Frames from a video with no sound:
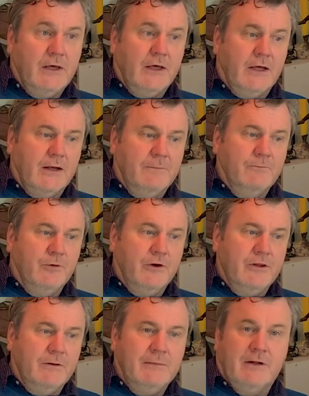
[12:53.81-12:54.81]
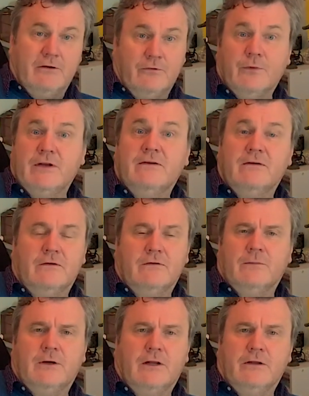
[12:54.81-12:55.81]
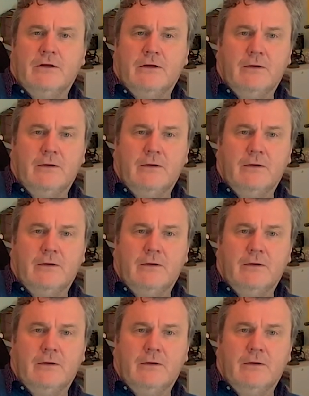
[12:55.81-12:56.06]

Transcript: We're in the middle of winter as well.